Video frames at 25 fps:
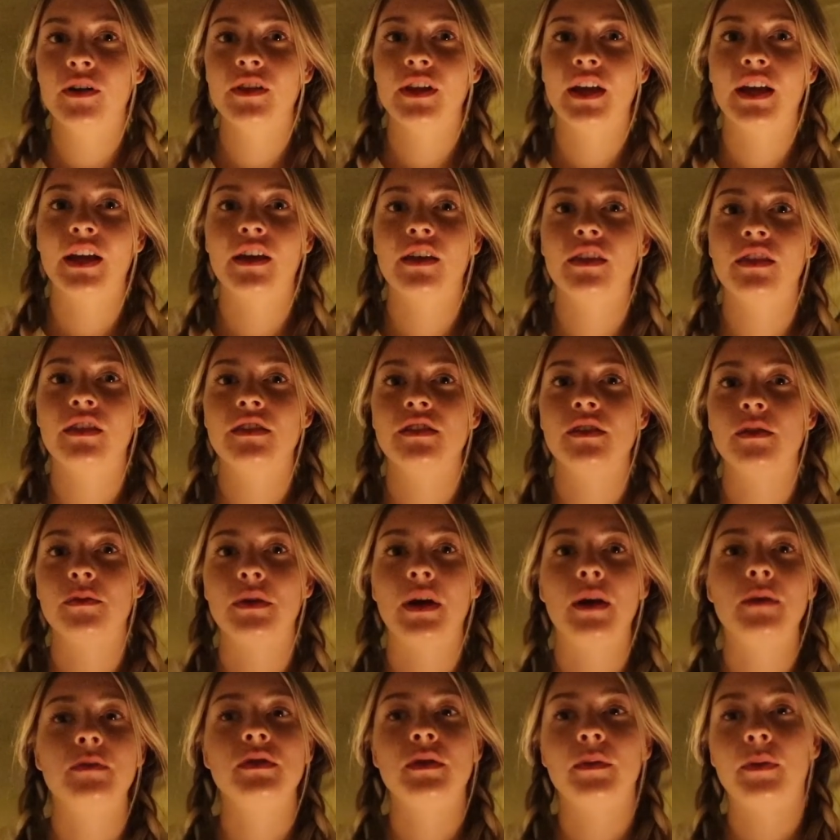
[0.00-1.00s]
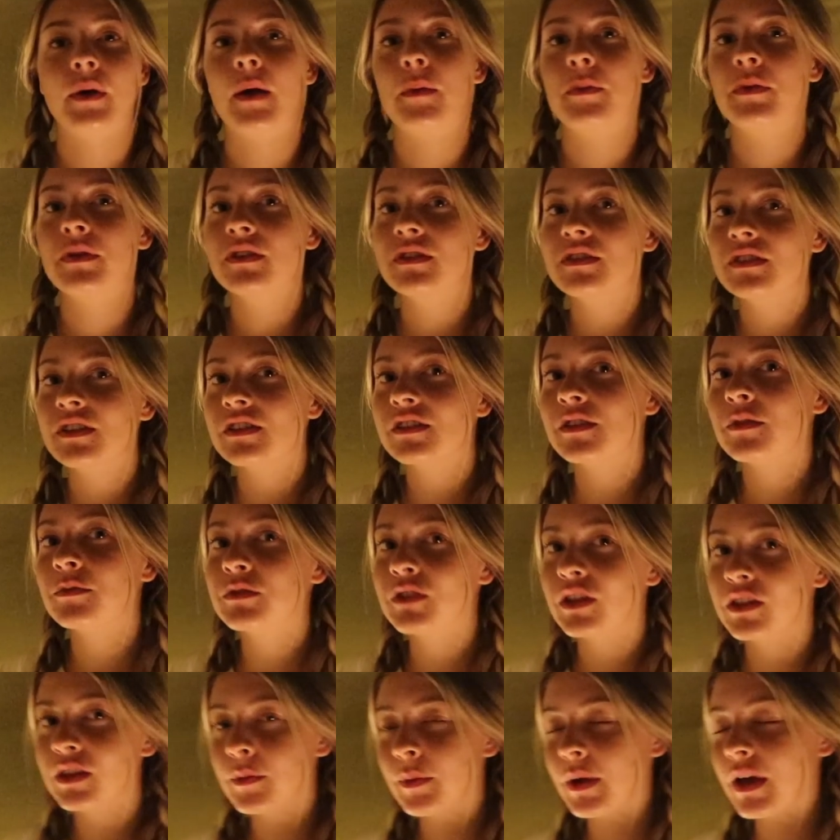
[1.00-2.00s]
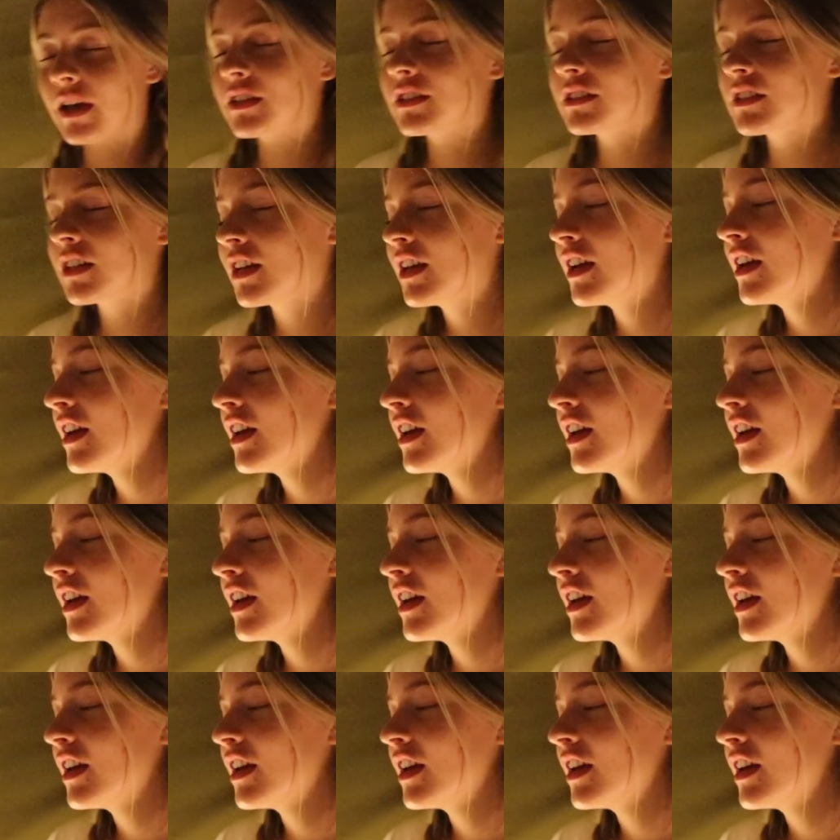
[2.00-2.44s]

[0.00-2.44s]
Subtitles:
Like, sometimes the piping system's not the best.